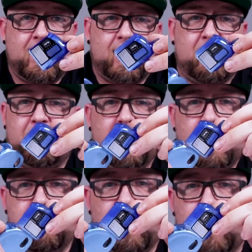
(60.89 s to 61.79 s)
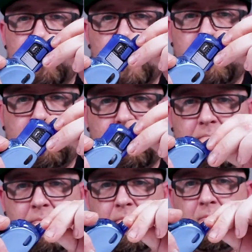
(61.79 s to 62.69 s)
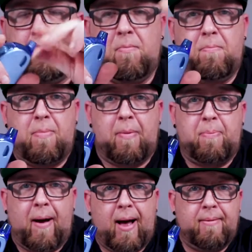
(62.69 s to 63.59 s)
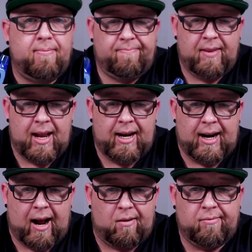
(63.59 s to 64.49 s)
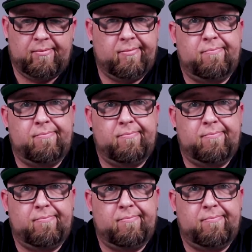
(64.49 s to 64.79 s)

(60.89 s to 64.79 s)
system. Boom, just pop the pod, in and out.